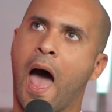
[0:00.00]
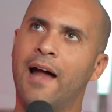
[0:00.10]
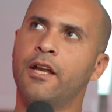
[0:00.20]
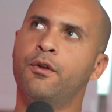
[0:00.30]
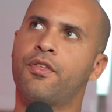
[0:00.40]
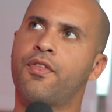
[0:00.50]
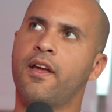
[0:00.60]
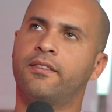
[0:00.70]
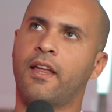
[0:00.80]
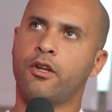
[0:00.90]
do you
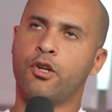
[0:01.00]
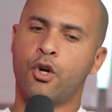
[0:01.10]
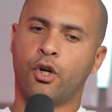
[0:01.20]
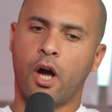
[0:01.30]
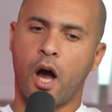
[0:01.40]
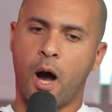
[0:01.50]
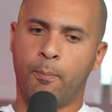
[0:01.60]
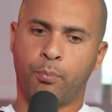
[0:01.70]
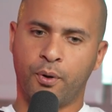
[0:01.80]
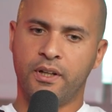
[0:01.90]
think that your
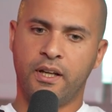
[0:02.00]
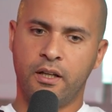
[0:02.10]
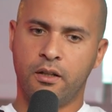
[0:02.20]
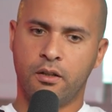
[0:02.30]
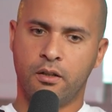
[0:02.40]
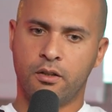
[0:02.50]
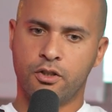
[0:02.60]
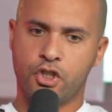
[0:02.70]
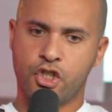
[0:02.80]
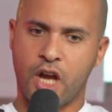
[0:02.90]
upbringing
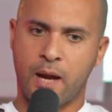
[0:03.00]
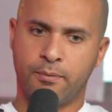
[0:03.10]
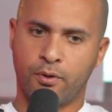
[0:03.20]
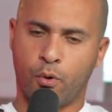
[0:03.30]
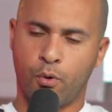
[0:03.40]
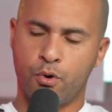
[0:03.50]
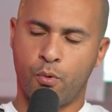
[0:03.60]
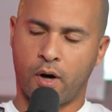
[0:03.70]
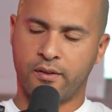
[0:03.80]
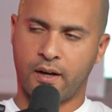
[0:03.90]
shaped who you
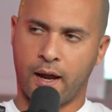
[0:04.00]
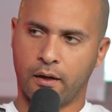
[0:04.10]
are today?